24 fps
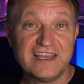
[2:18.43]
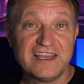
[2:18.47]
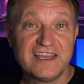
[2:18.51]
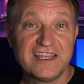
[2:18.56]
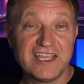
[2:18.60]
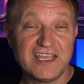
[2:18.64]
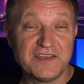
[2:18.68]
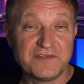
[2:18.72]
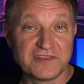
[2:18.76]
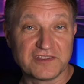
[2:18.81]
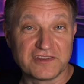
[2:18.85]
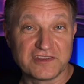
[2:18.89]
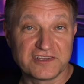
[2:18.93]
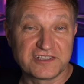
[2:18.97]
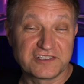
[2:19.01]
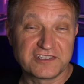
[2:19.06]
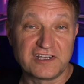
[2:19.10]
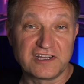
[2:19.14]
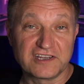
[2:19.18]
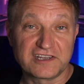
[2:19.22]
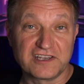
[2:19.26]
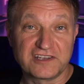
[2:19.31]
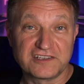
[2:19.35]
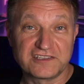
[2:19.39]
Even though the
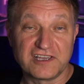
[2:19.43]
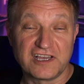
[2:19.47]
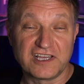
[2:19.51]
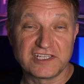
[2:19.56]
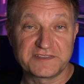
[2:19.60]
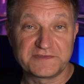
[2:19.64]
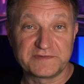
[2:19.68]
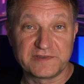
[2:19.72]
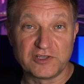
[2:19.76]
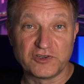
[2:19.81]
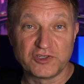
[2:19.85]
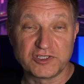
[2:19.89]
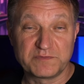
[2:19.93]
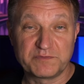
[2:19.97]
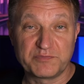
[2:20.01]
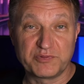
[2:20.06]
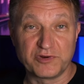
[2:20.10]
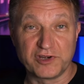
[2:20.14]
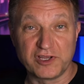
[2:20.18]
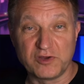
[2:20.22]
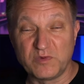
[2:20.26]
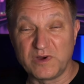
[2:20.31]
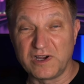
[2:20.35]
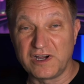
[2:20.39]
stock exhaust flows
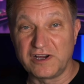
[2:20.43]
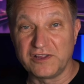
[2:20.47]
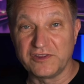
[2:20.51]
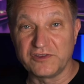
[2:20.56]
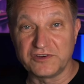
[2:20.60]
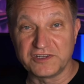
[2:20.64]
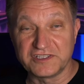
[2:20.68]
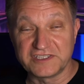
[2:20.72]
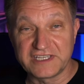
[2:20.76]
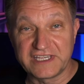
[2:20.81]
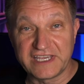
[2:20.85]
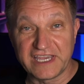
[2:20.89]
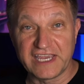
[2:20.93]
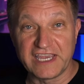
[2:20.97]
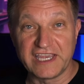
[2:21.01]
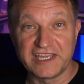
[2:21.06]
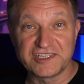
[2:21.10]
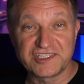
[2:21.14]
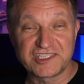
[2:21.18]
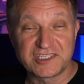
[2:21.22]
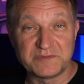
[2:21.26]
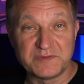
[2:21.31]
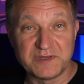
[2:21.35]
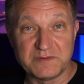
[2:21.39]
pretty well, there's gains
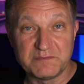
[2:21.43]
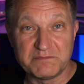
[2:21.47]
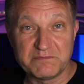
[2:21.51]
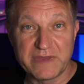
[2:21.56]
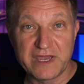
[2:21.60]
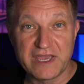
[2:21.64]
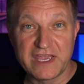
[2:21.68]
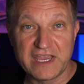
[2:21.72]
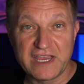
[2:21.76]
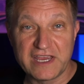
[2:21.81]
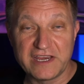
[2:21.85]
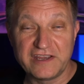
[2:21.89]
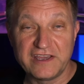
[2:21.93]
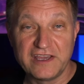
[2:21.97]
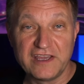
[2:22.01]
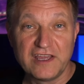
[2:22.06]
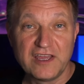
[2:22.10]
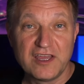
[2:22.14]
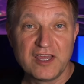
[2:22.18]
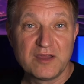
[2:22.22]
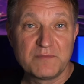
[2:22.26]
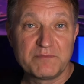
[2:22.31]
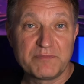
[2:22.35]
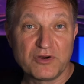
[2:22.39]
to be made.
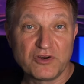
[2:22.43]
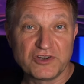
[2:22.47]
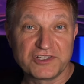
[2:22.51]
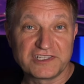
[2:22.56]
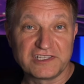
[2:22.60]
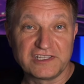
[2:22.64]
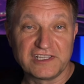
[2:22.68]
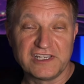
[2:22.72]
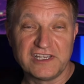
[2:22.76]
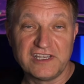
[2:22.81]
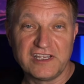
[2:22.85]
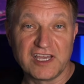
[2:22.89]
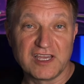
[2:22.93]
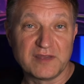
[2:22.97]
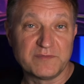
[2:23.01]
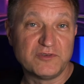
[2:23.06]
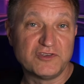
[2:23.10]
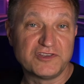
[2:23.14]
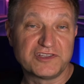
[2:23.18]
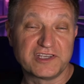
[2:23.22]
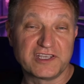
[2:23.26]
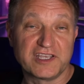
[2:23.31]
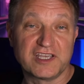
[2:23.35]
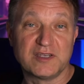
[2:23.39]
Personally, I'm
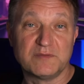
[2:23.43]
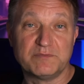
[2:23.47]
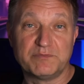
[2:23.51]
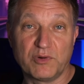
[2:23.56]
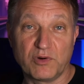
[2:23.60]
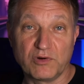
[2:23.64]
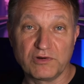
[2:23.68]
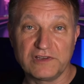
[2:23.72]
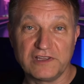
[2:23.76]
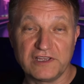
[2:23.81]
using a Borla